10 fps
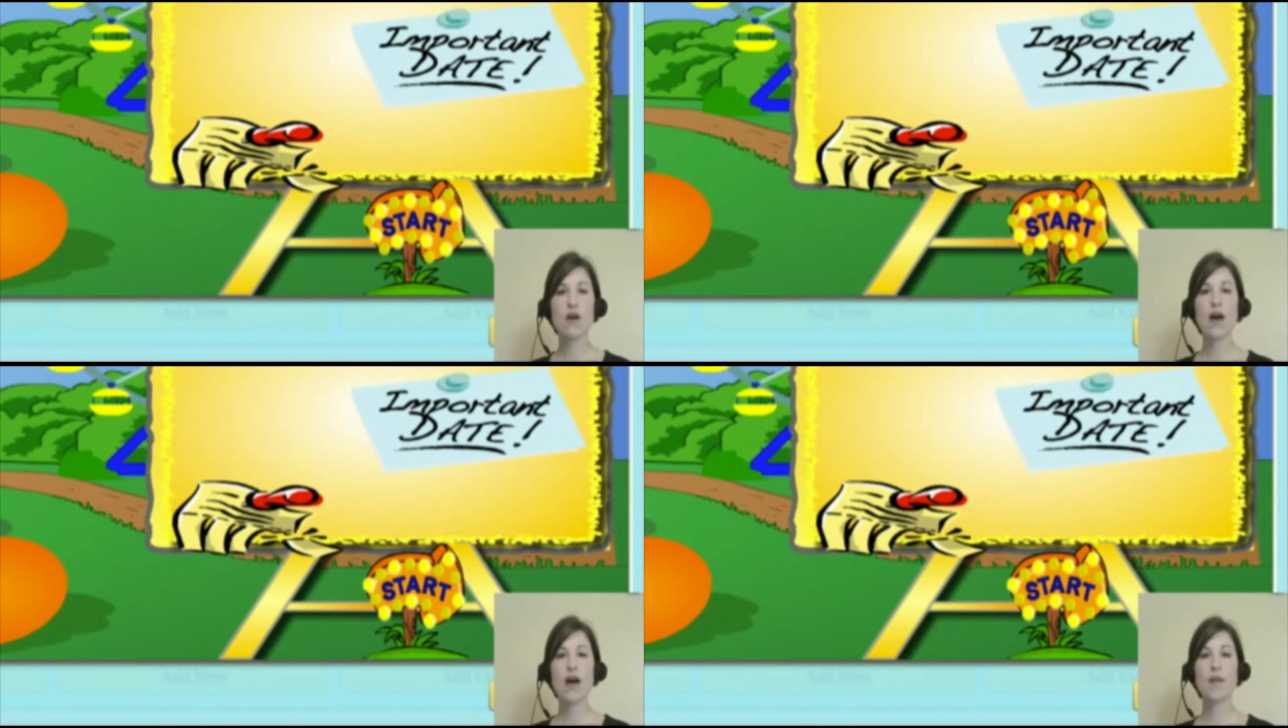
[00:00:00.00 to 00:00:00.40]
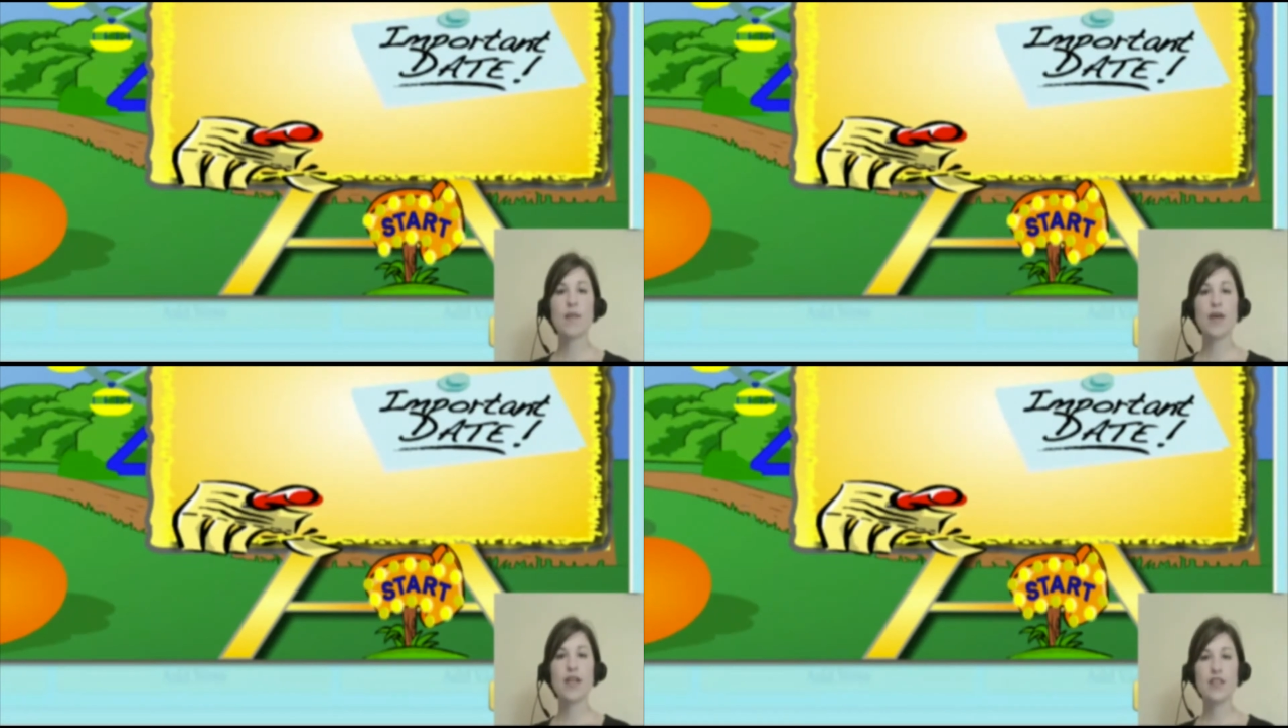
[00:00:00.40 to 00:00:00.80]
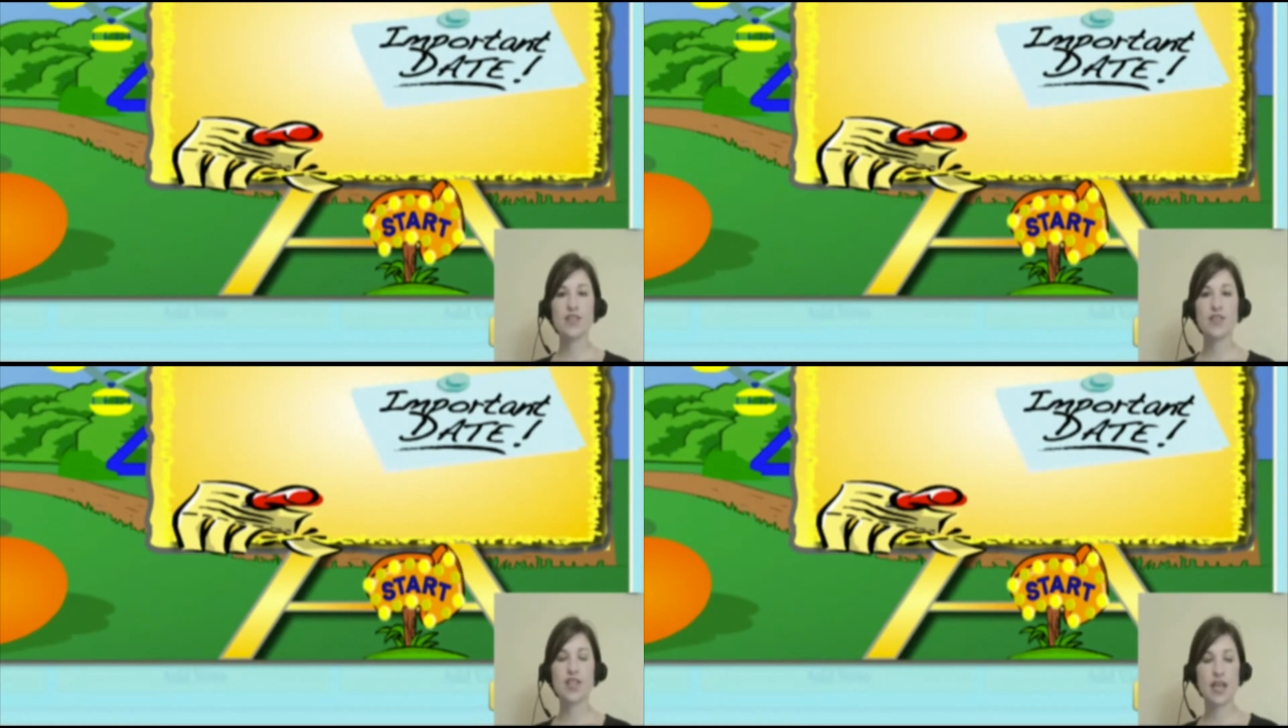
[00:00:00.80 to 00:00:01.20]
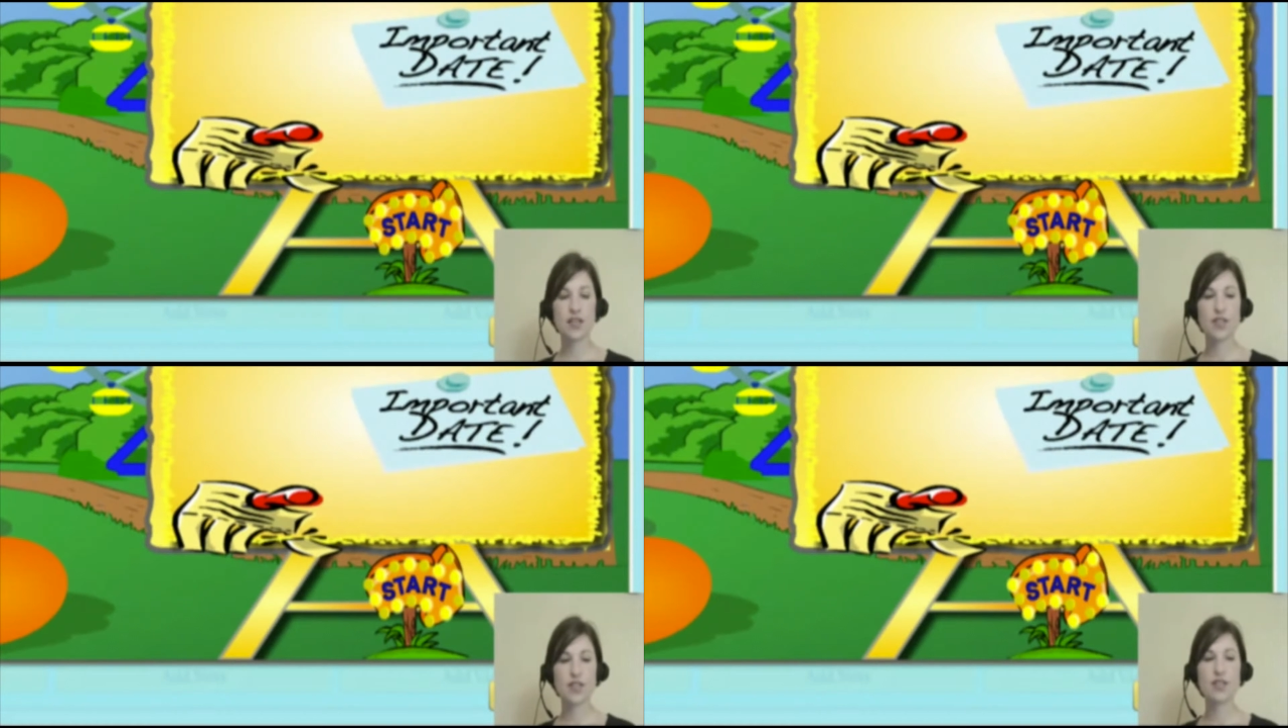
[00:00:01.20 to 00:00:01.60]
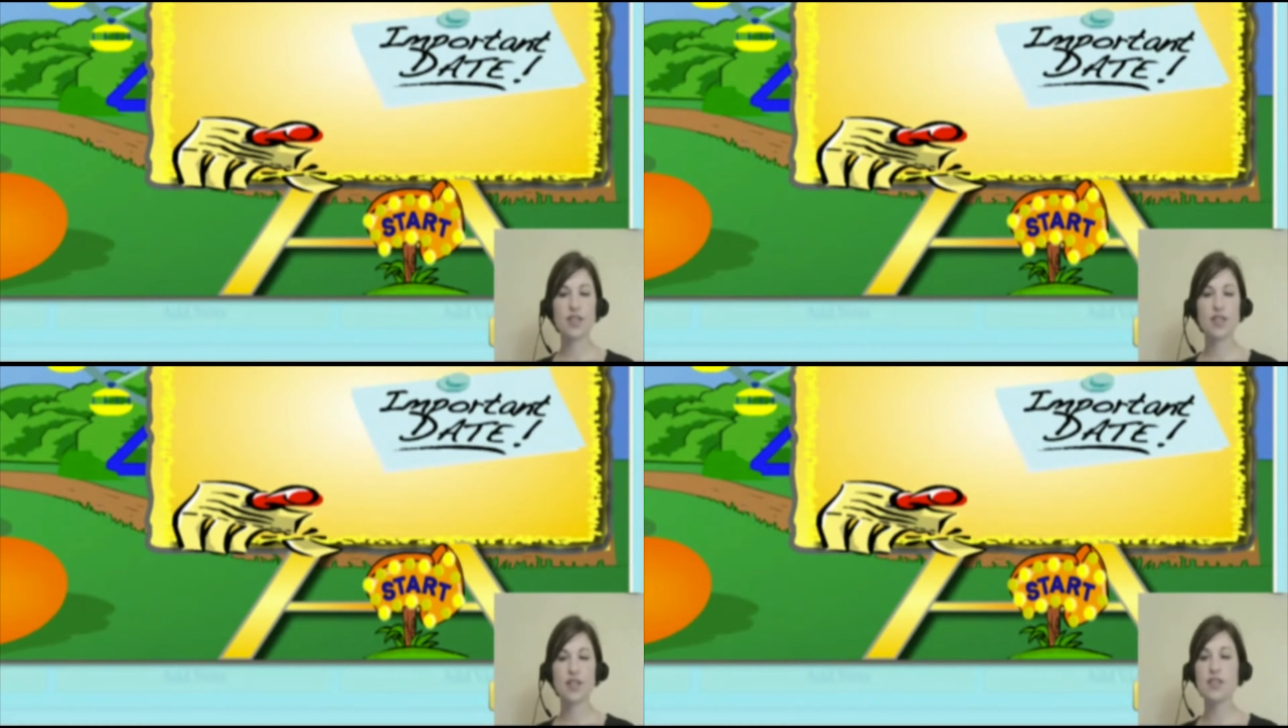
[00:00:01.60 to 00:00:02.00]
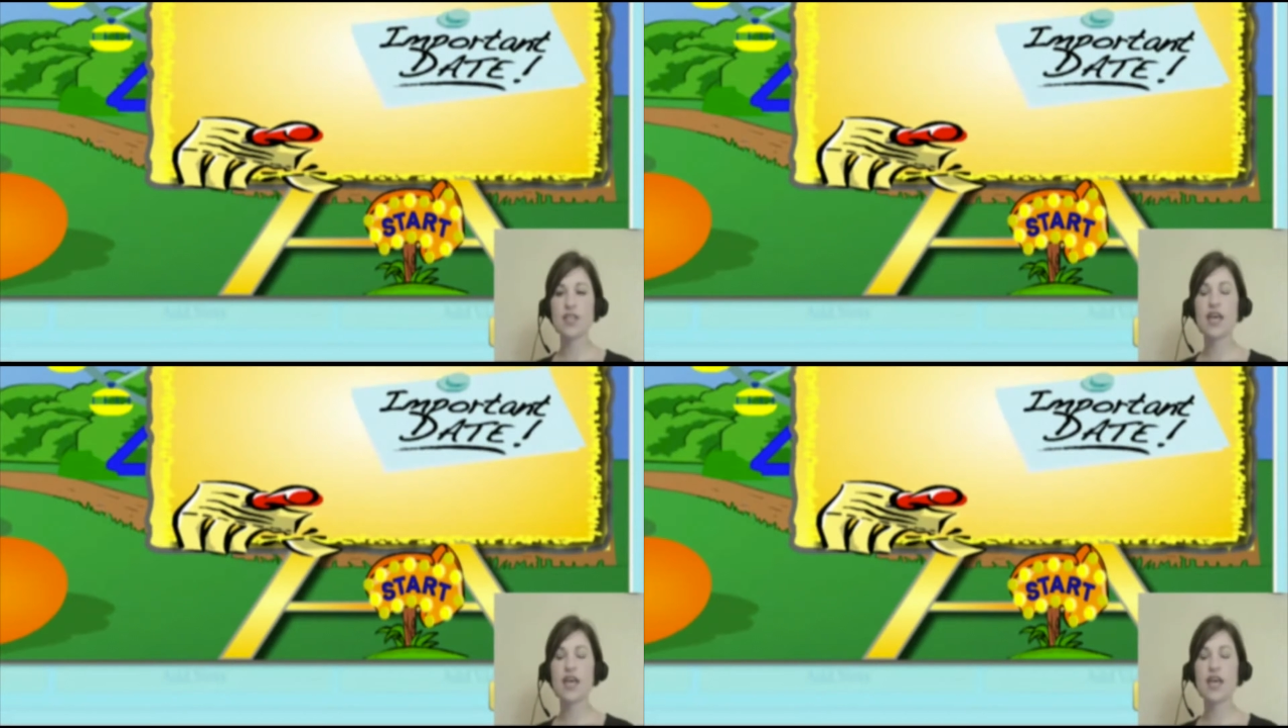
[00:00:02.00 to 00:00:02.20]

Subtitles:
In this case,